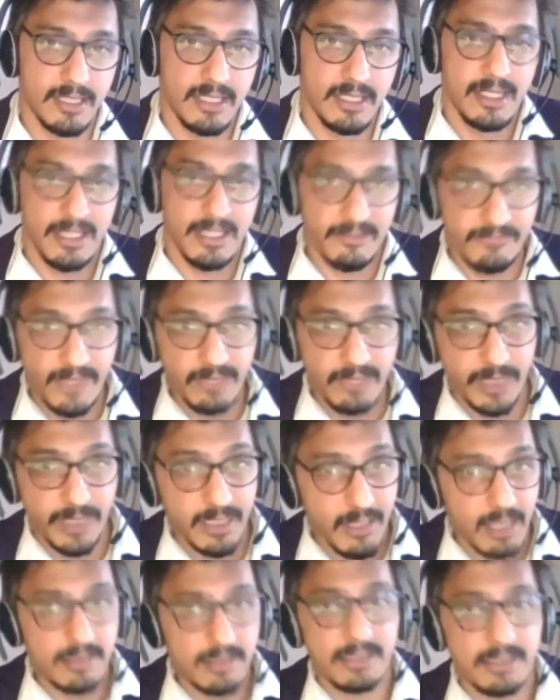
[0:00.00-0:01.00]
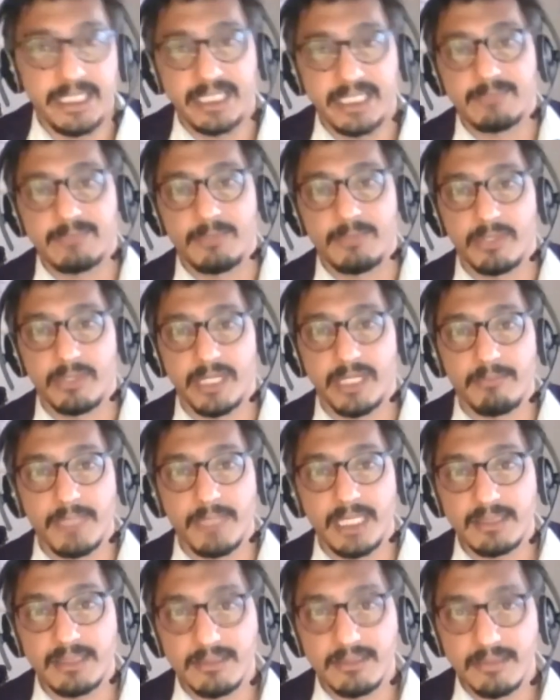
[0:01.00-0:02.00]
In fact, we're currently exploring
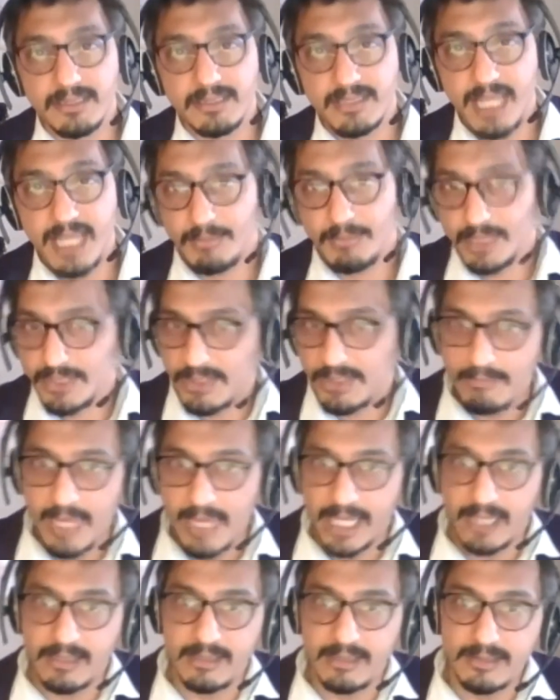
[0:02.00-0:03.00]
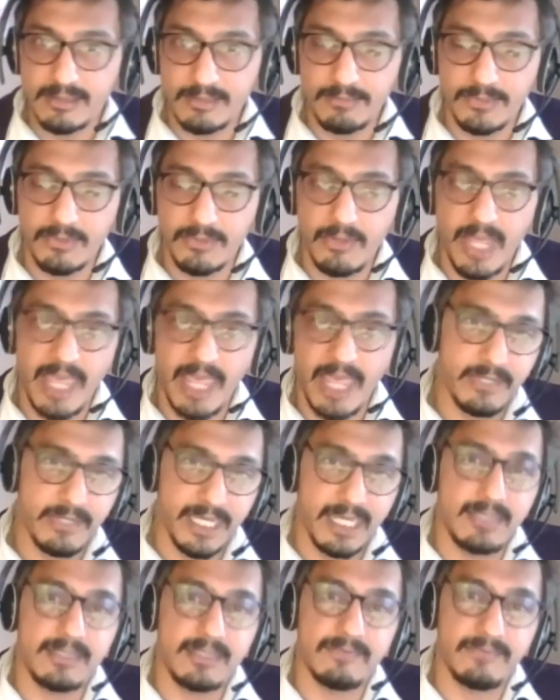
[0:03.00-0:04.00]
means to establish a mechanism to
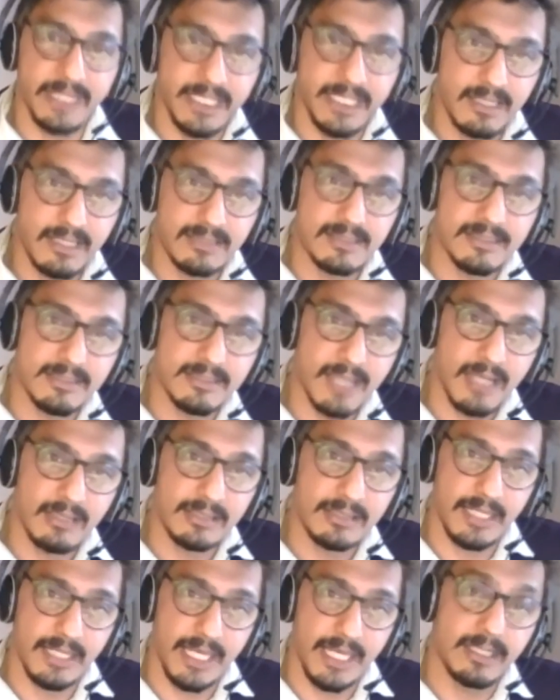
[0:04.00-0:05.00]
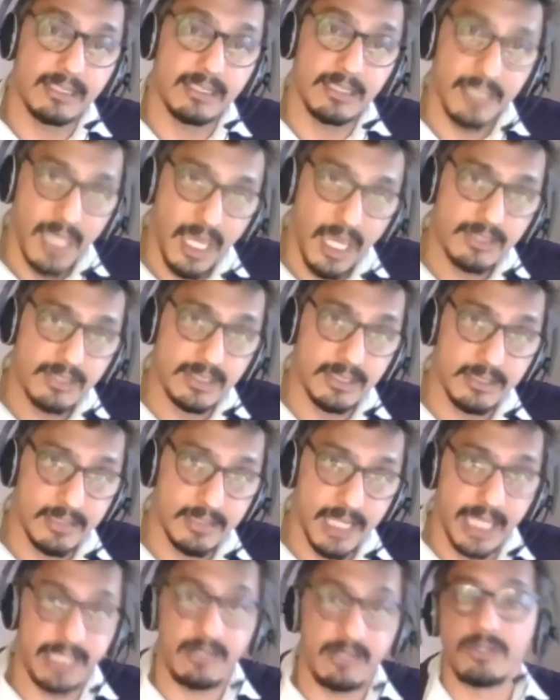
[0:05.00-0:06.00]
evocatively consult and engage in
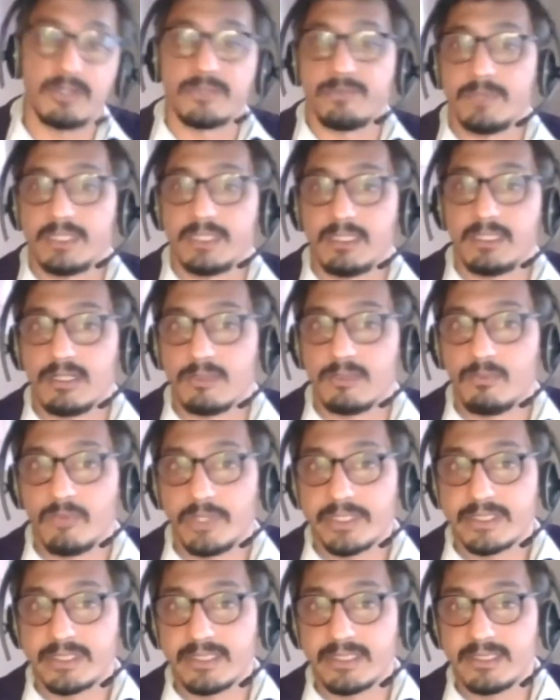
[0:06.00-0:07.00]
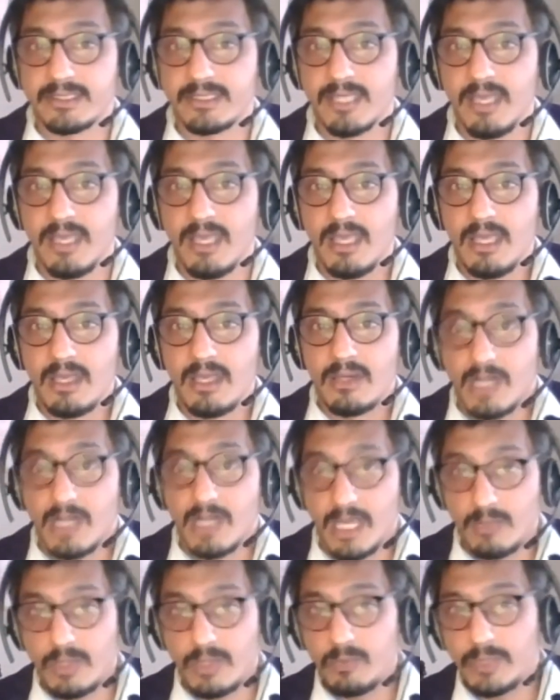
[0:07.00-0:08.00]
dialogues with young voices.
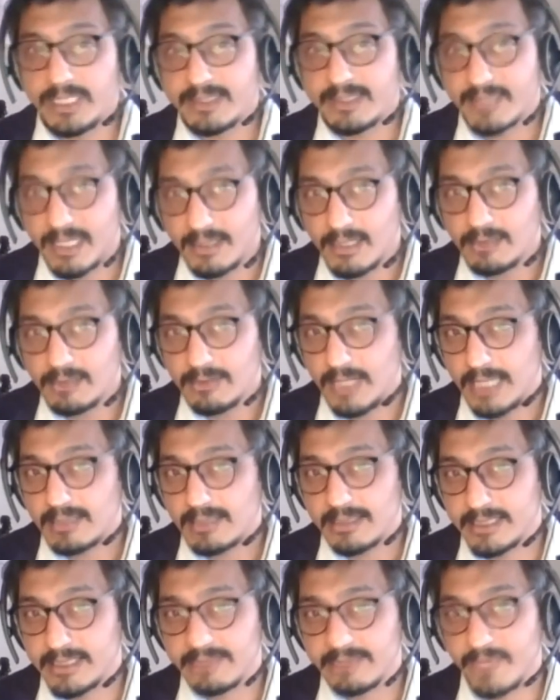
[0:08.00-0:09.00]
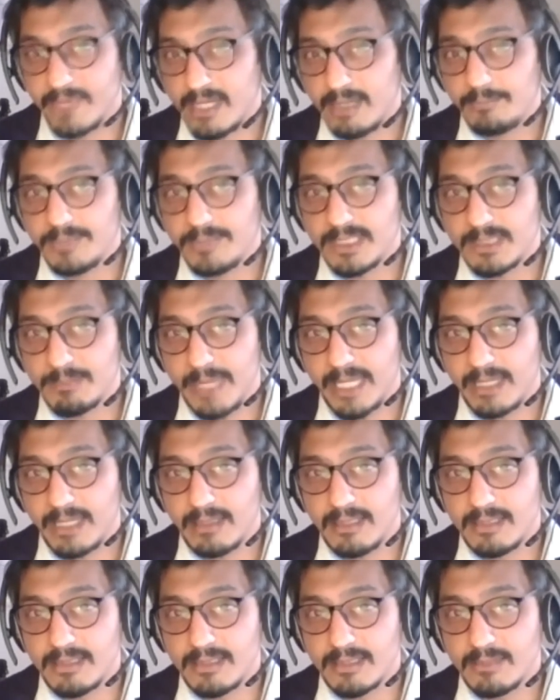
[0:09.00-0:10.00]
And when we set out to actually develop this
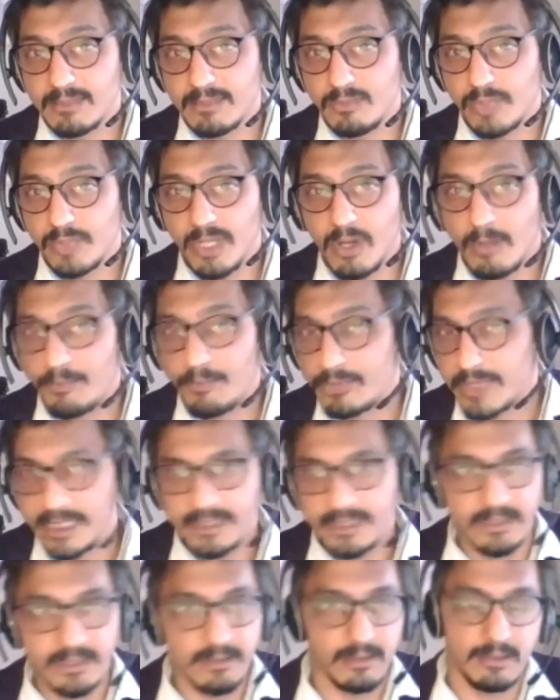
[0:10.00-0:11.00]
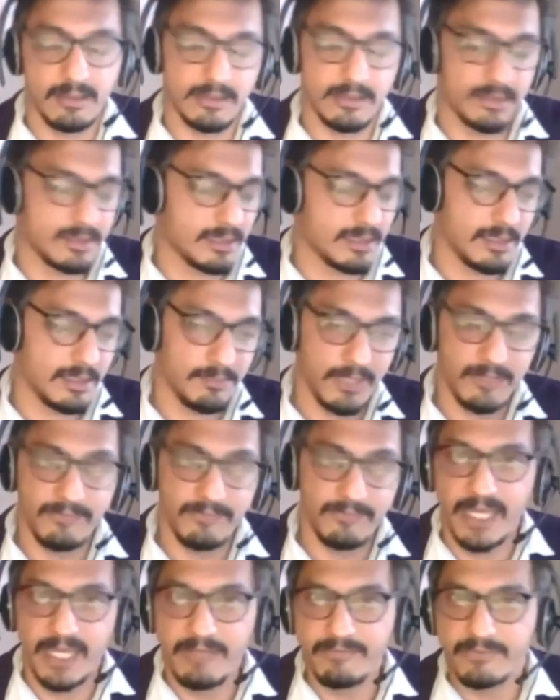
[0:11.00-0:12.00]
mechanism, we operated about
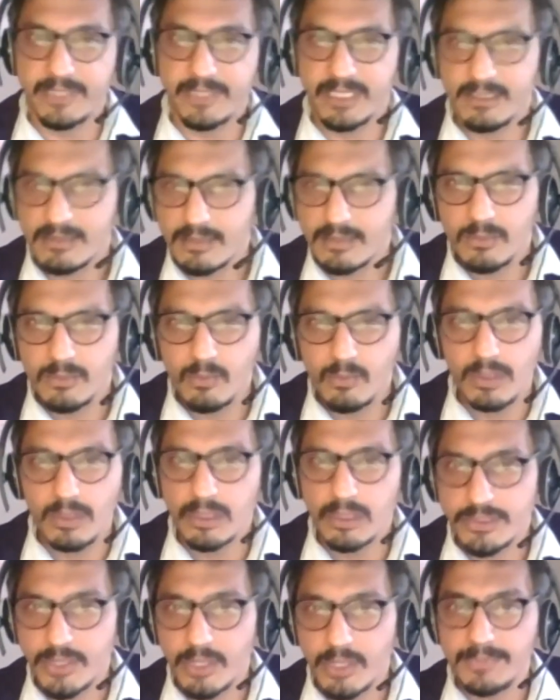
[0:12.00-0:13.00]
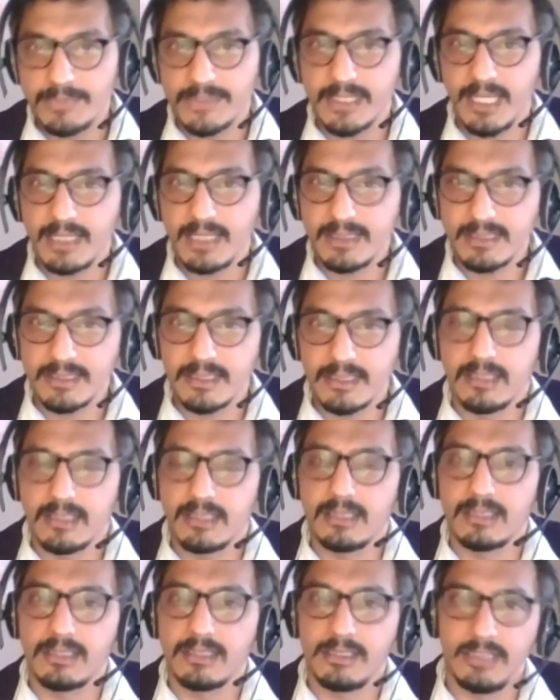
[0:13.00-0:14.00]
5 regional workshops towards
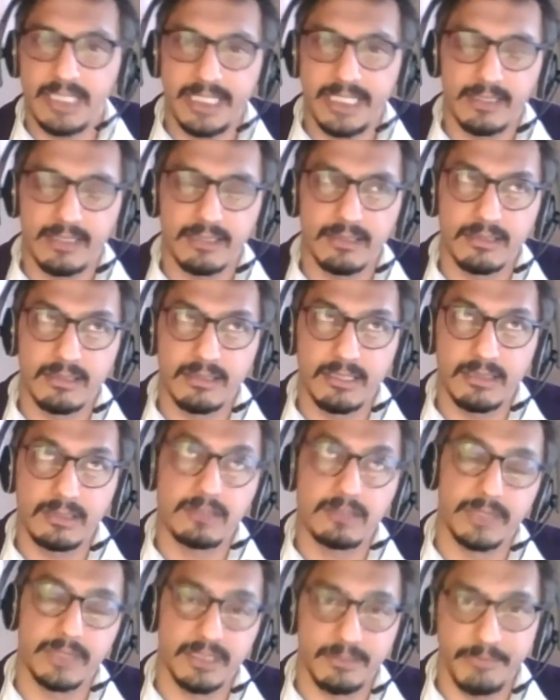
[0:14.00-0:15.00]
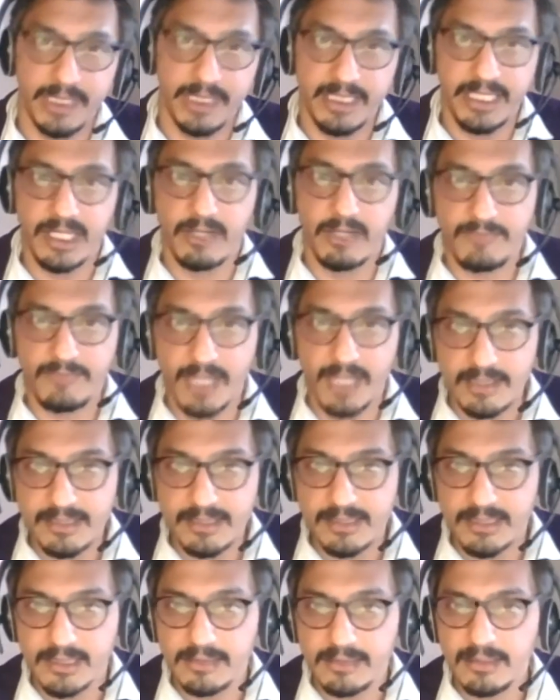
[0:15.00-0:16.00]
the beginning of
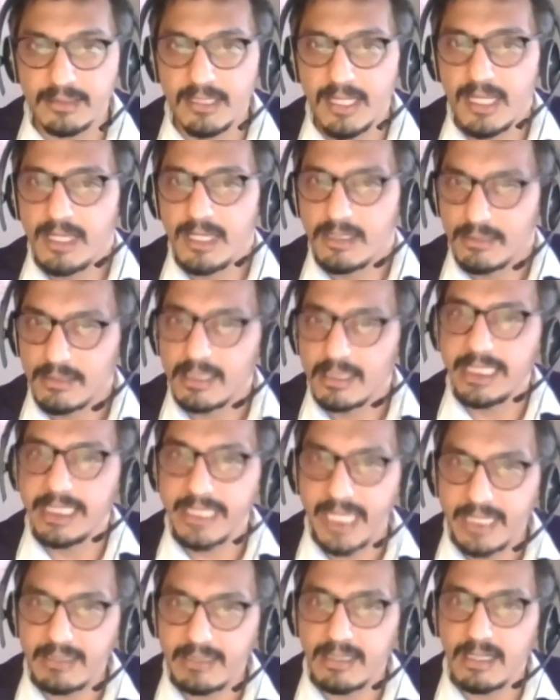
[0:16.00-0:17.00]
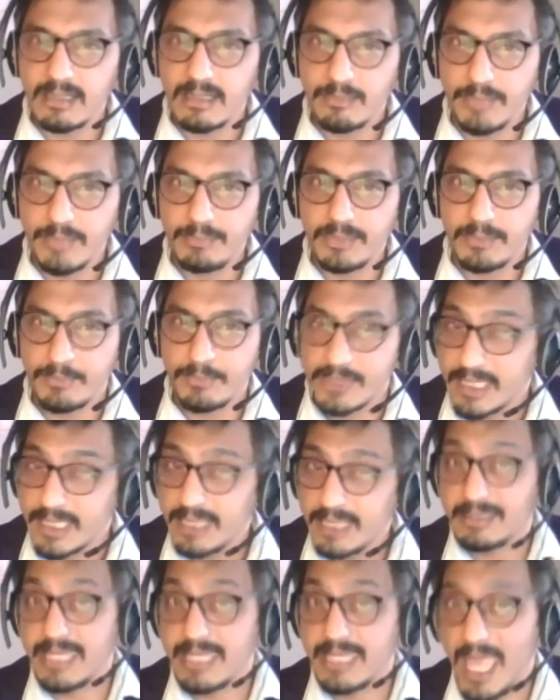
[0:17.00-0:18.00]
last year to really get young people to
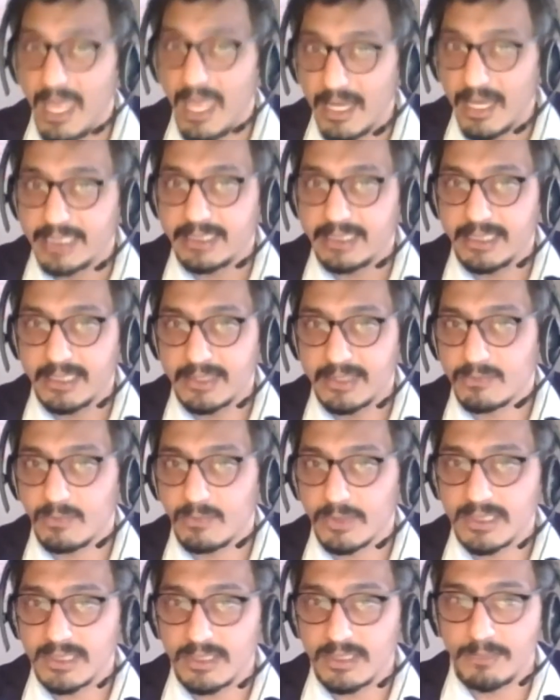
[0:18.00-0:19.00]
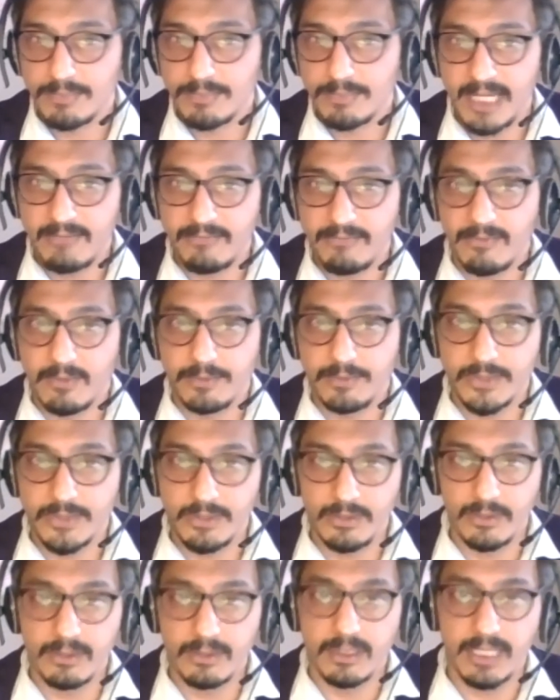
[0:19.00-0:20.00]
present their ideas of what such a platform should
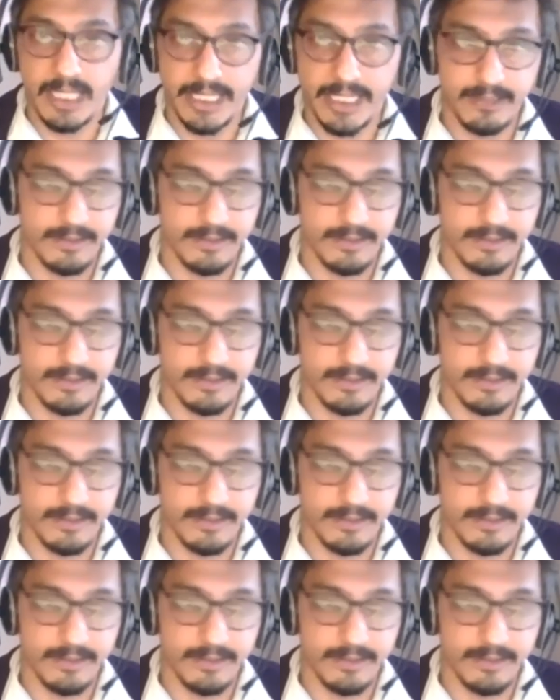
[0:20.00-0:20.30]
look like.